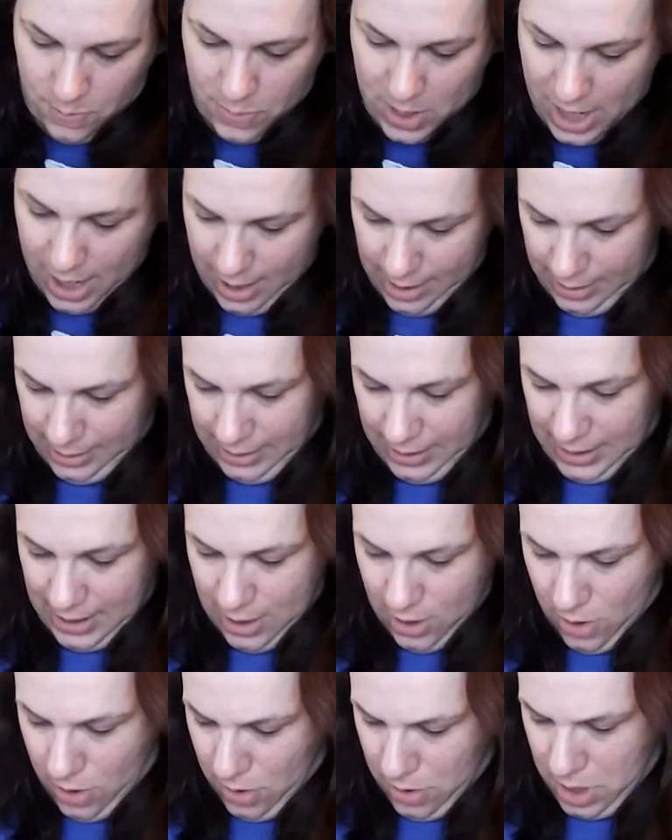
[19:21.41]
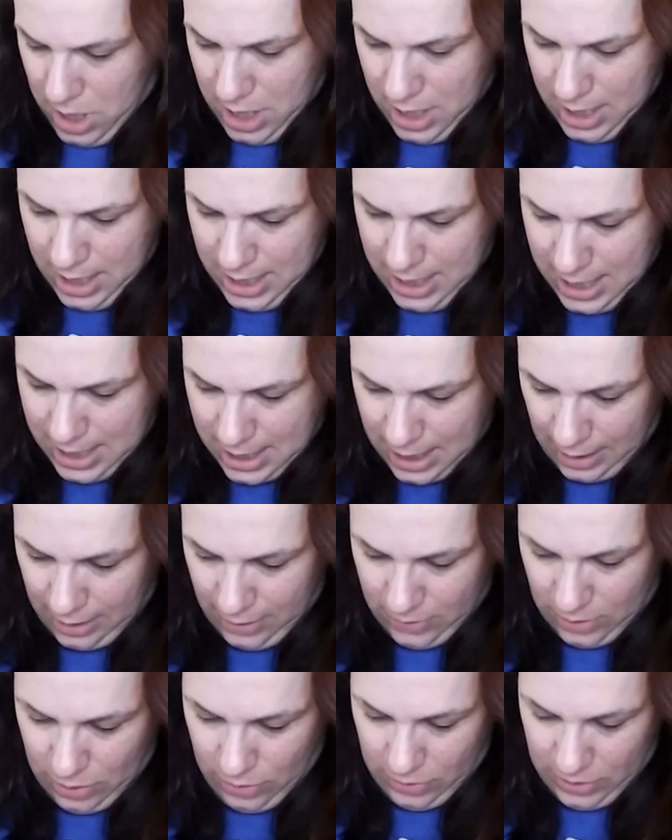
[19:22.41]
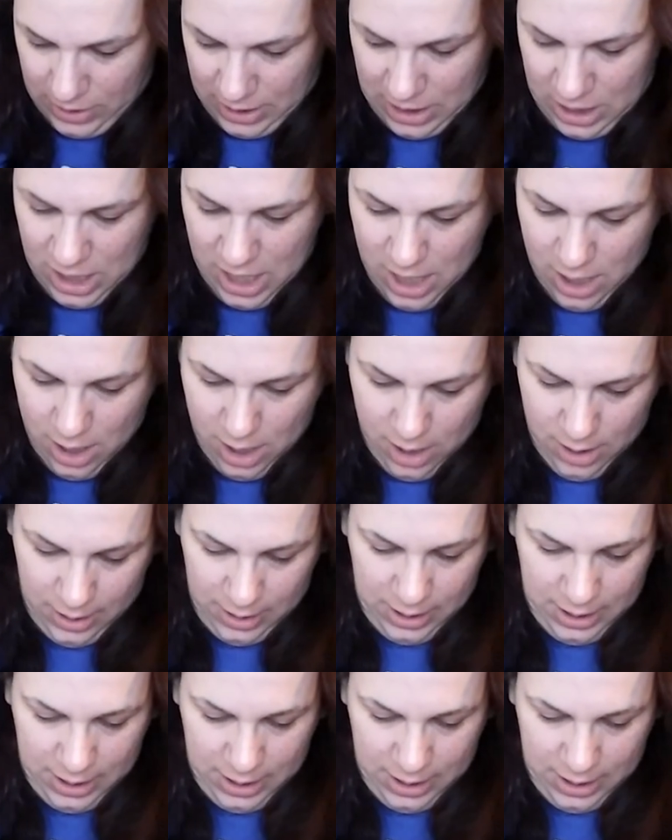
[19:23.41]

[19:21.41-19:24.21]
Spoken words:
But, so, yeah, like, there's a little stitch here.